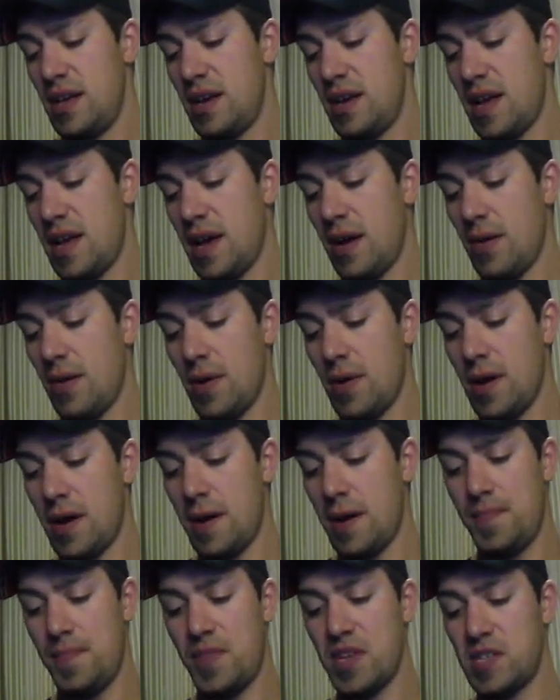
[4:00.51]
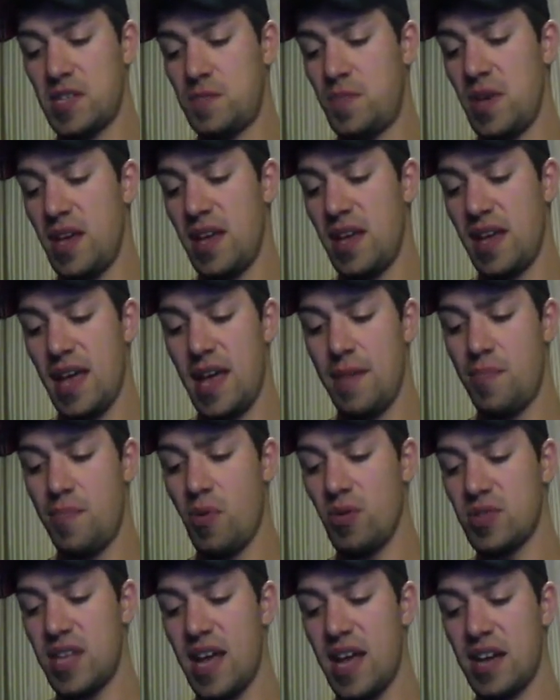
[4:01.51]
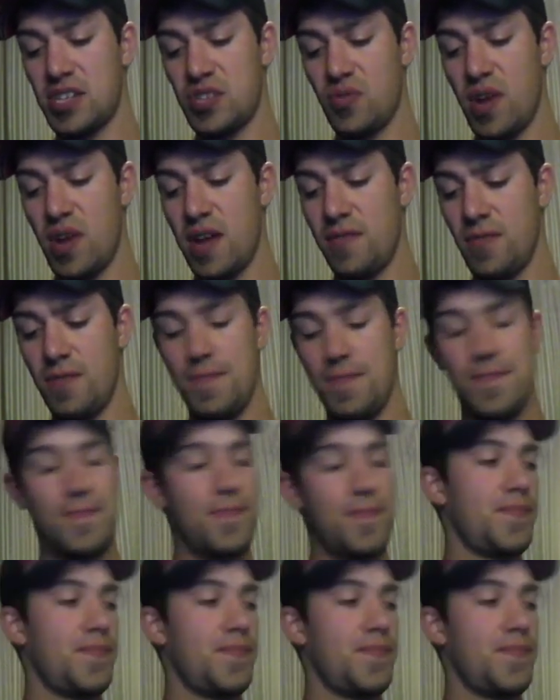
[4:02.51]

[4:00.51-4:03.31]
Now, this being a bolt-action rifle,